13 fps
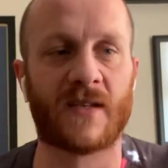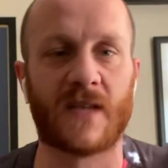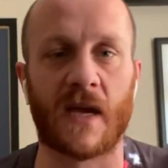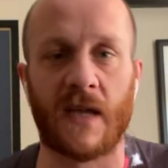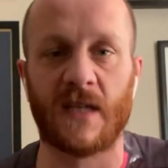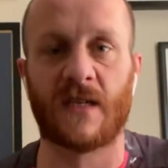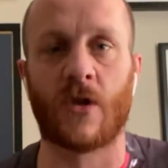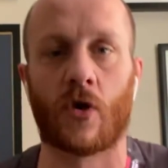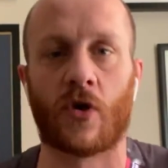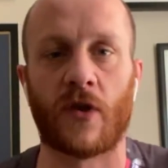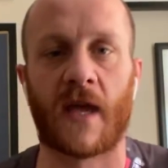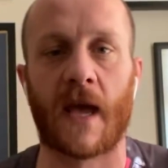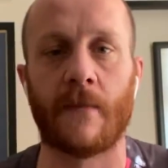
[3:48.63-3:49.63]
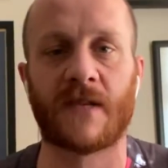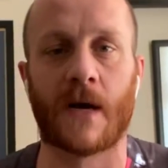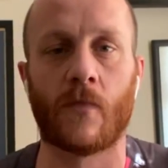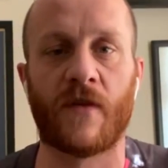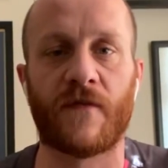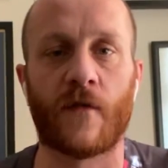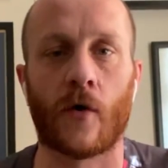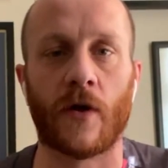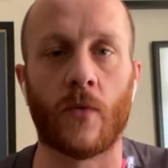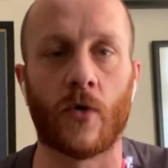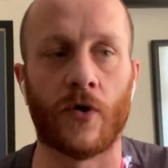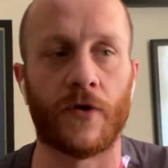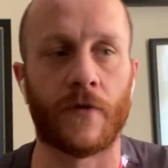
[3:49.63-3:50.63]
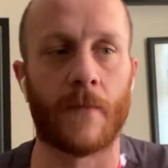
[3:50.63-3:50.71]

saying he's not got the game time we thought he would.